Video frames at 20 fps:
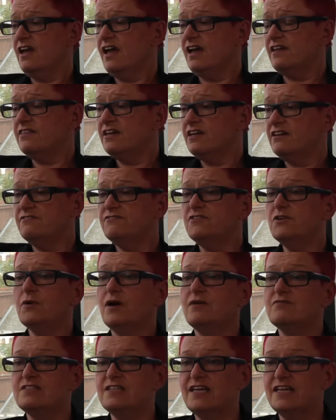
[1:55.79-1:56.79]
And then a few
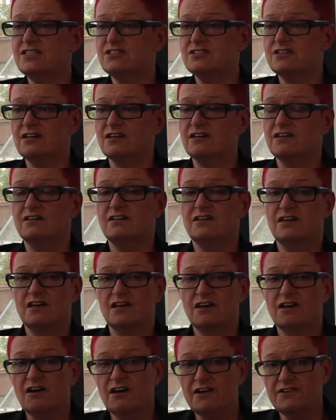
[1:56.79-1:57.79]
hours later,
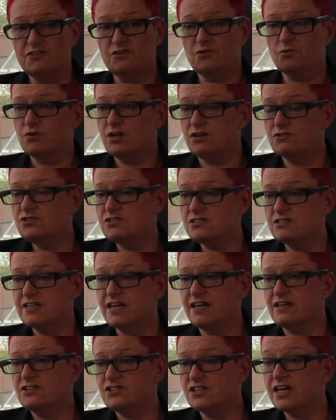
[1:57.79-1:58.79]
I thought, well, I'll just
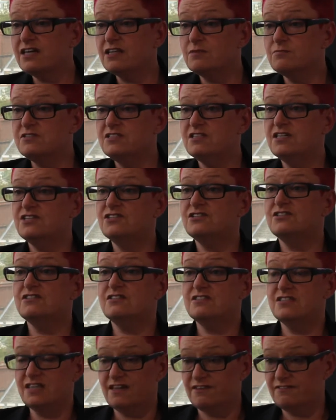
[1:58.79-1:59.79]
check the petition
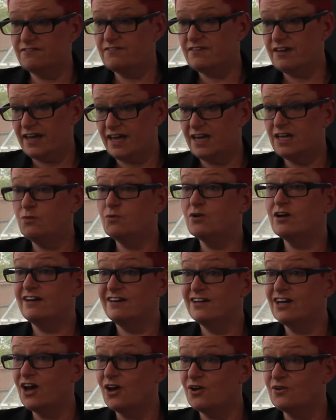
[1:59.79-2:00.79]
to see if anyone I
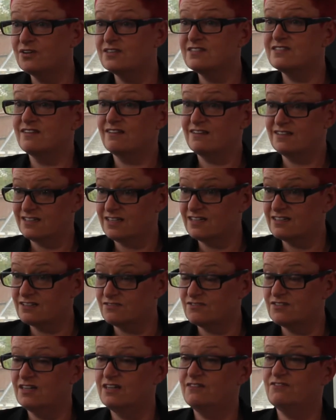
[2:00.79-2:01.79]
know has signed it, because
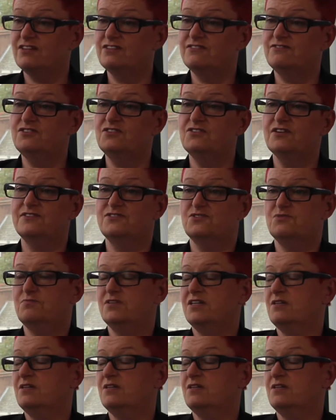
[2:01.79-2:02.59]
I've sent it around a few hundred